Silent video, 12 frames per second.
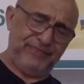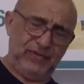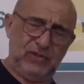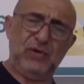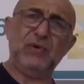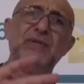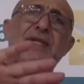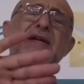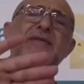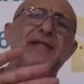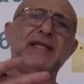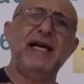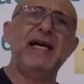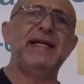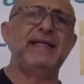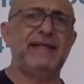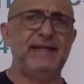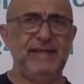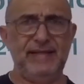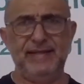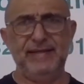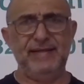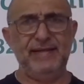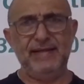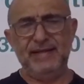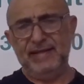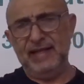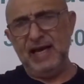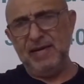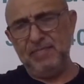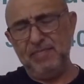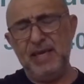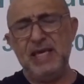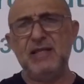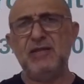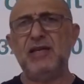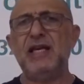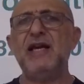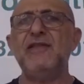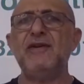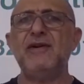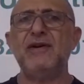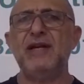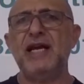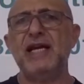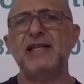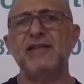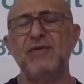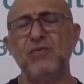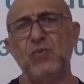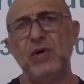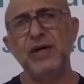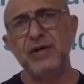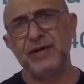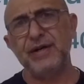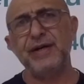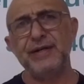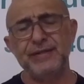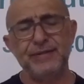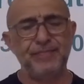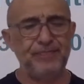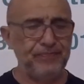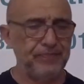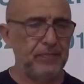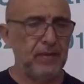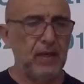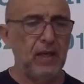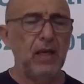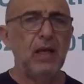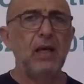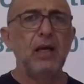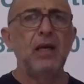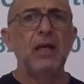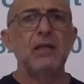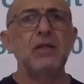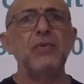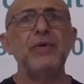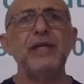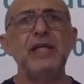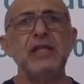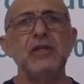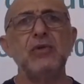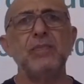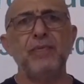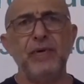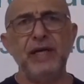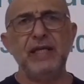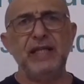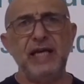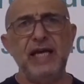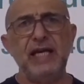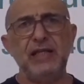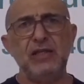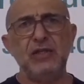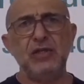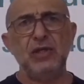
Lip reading: goes outside, not meet together like the rudder does. do we need to break the edge